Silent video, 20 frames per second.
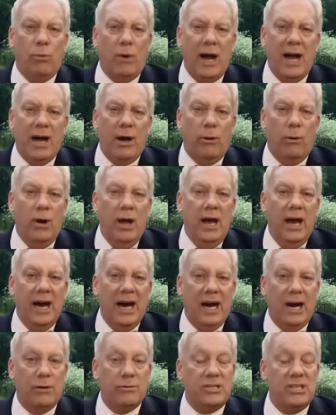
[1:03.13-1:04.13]
wow,
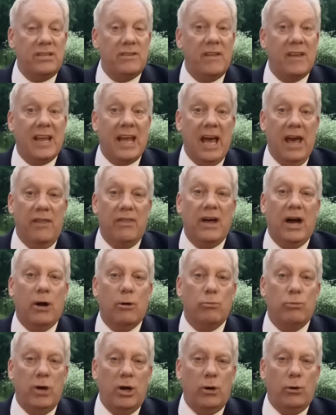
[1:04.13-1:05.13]
how did they get that
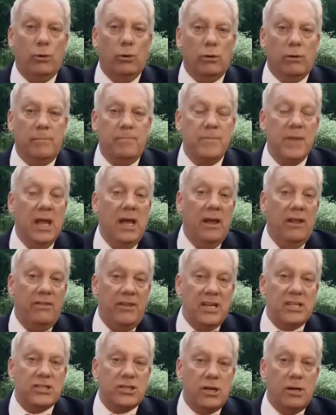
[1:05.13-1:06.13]
role?
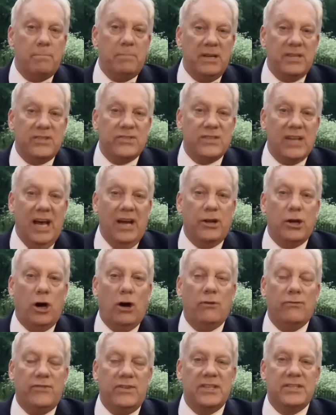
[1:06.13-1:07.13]
This could be said
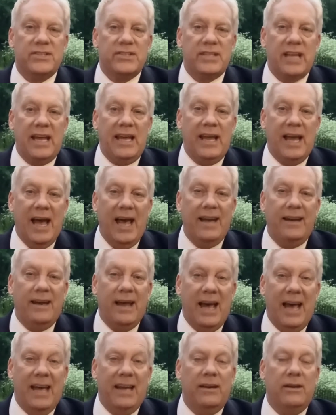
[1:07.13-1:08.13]
of the
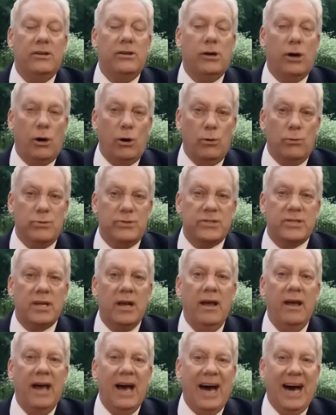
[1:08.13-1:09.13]
CNN host,
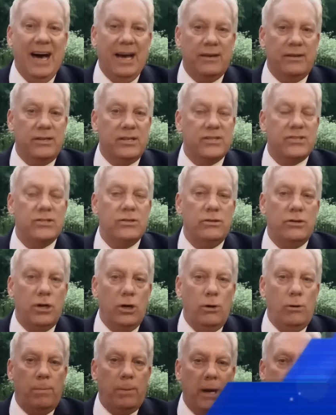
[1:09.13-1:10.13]
Anderson
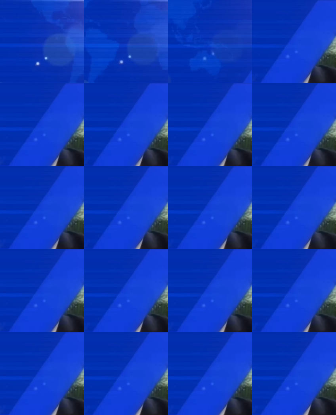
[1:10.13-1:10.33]
Cooper.